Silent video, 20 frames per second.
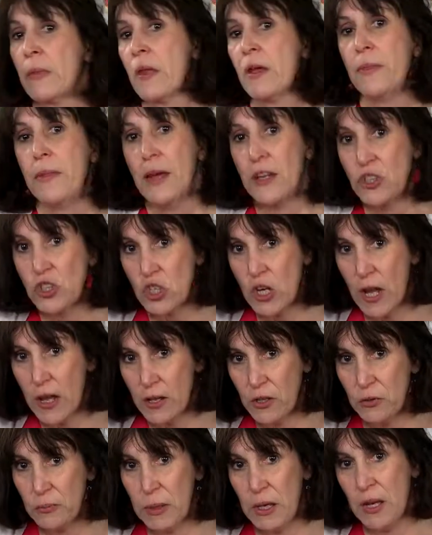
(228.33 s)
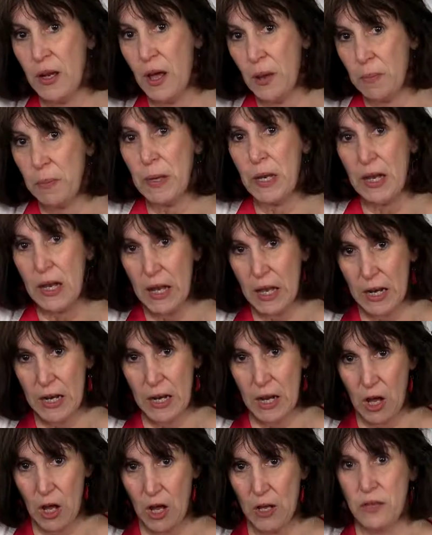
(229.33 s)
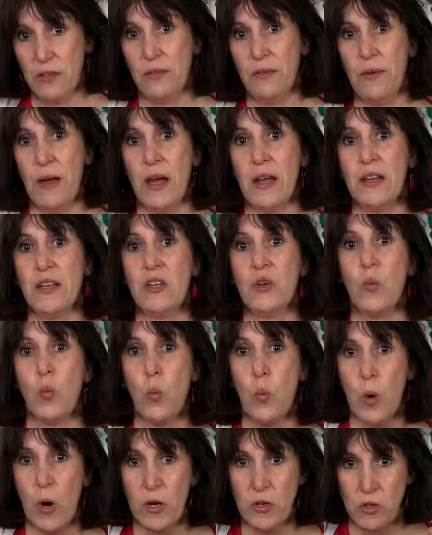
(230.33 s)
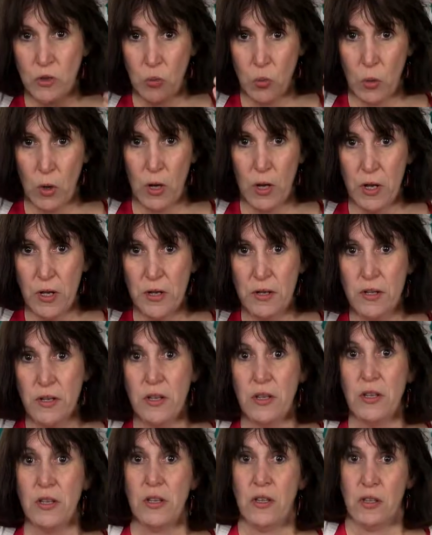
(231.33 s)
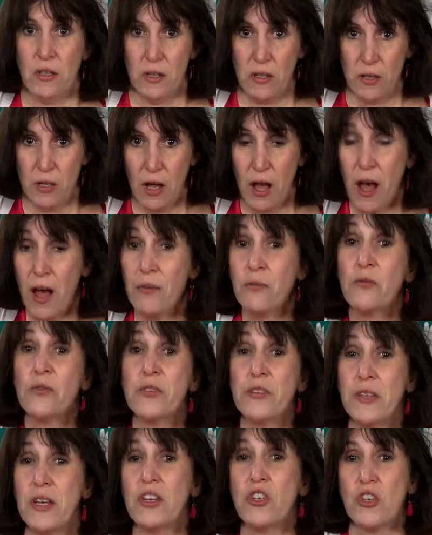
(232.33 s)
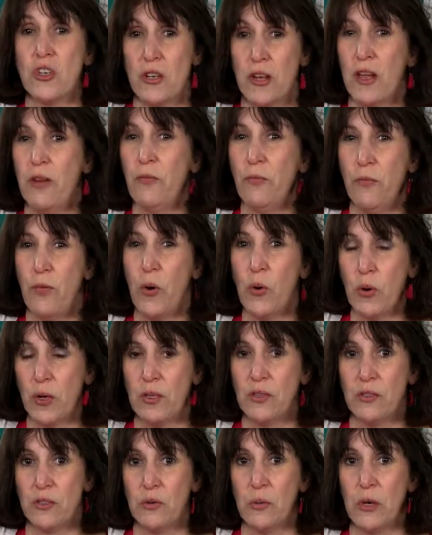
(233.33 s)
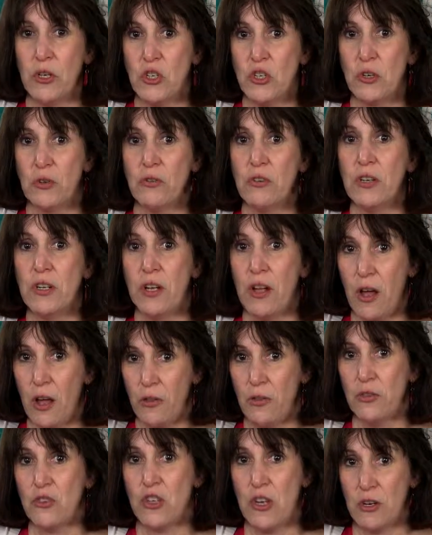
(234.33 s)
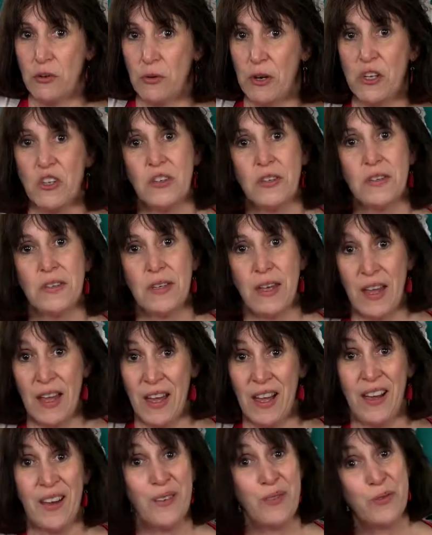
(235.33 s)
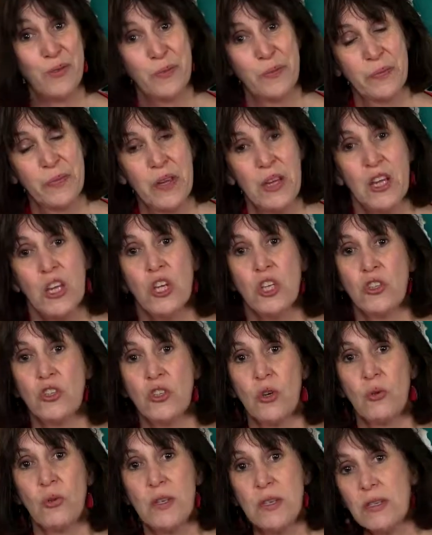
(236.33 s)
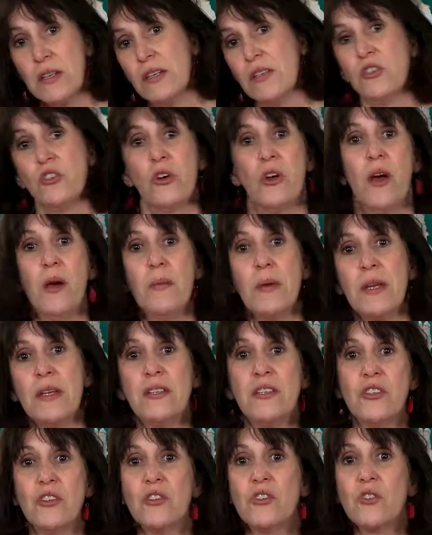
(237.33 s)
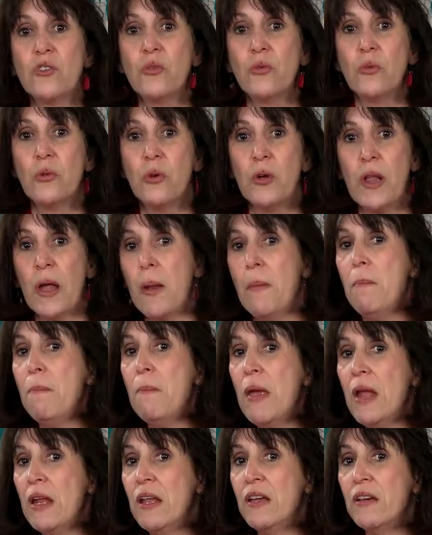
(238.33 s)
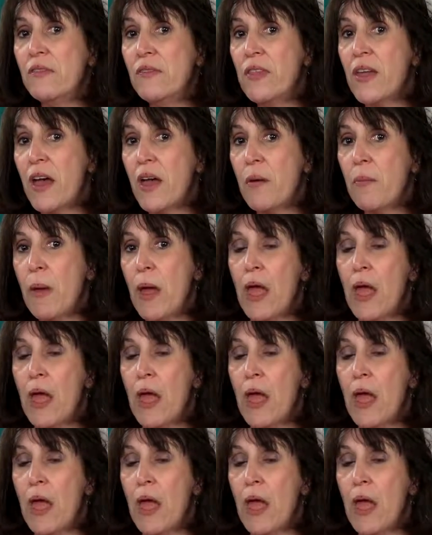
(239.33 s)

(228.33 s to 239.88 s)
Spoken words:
that child may not be getting undivided one-to-one conversation and focus the way children in other generations have. So these kids are coming into school, and many of them